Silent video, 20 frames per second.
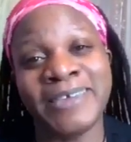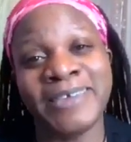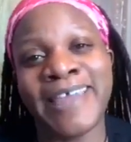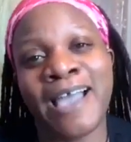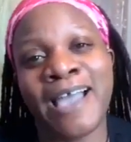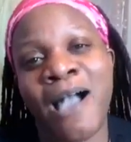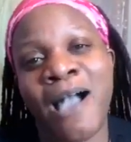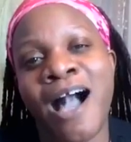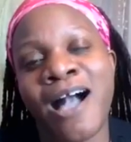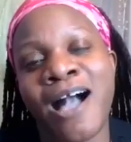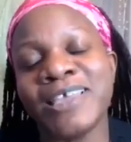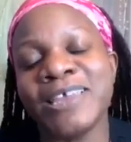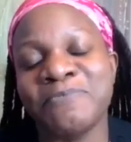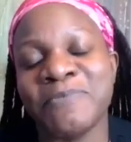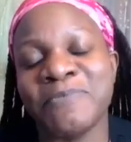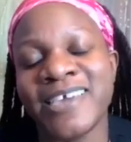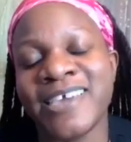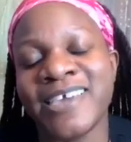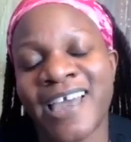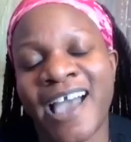Now, I'll
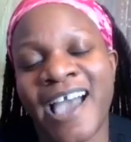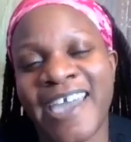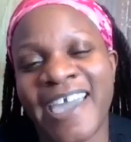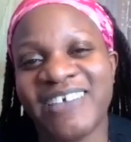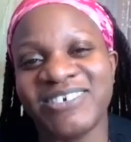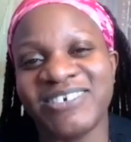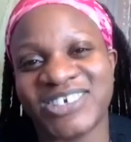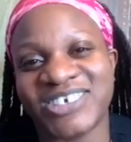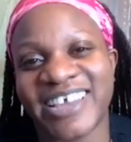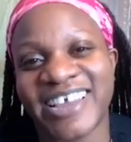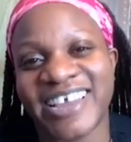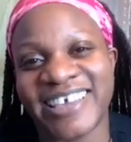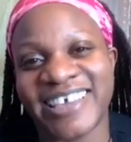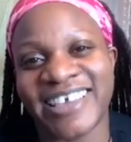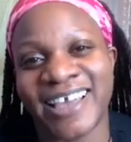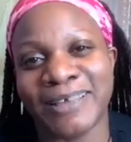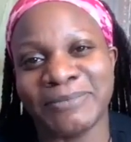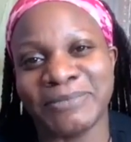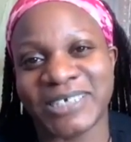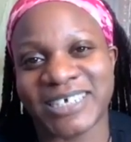admit I have
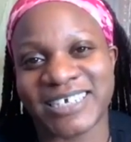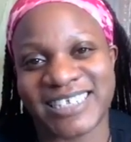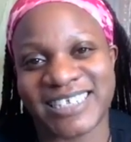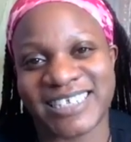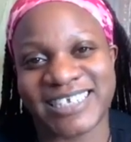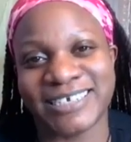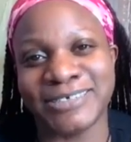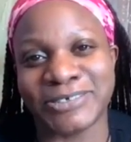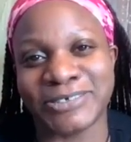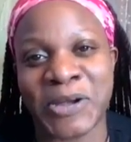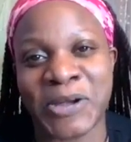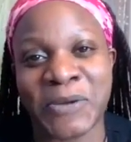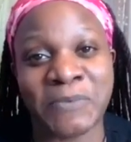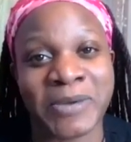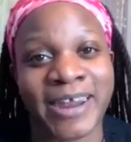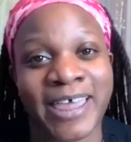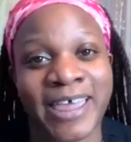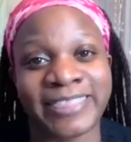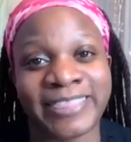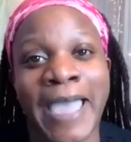shiny object syndrome,
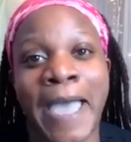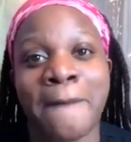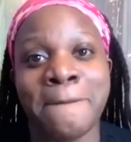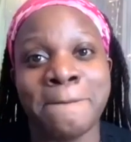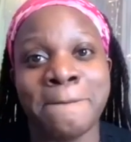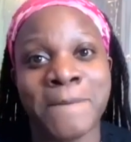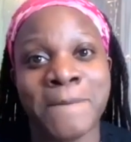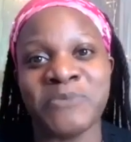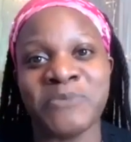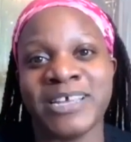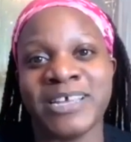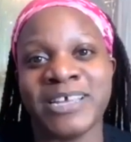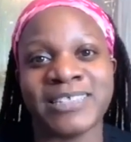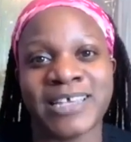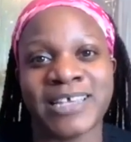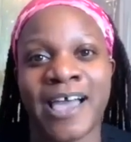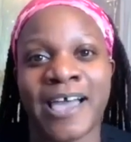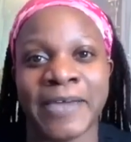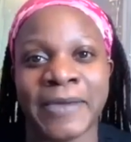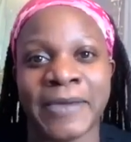but at that moment in
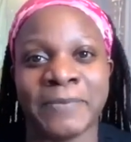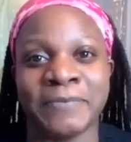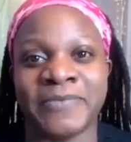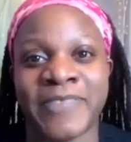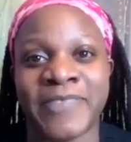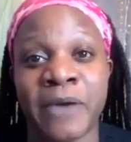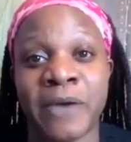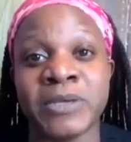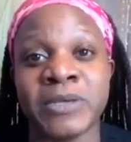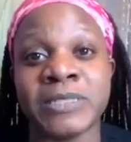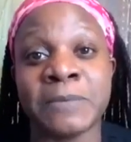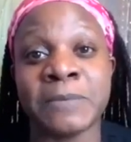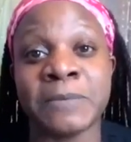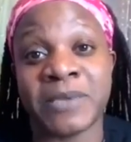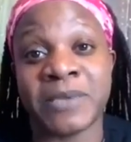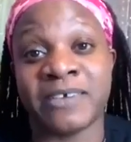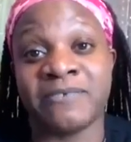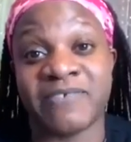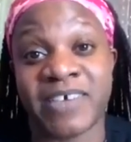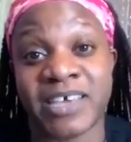time, that was a
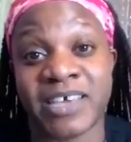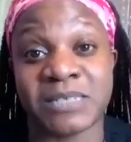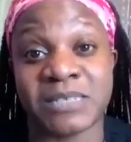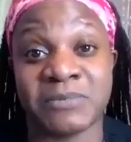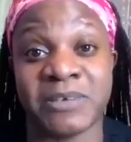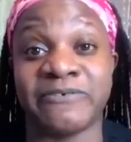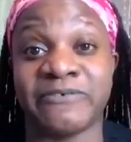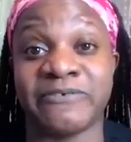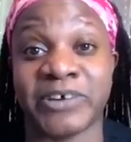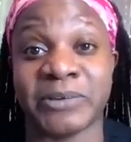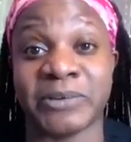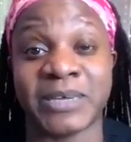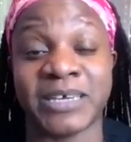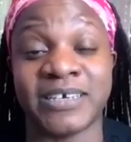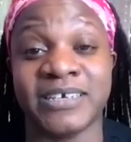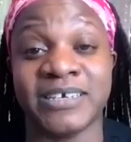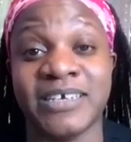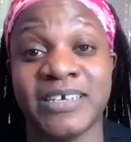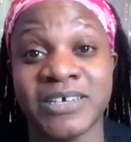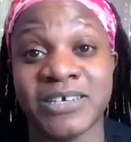big investment for
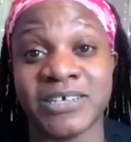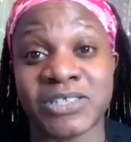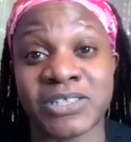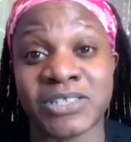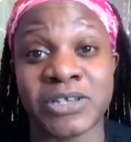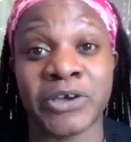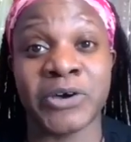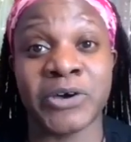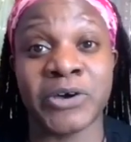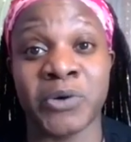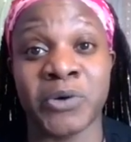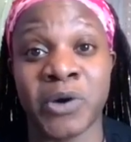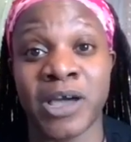me. So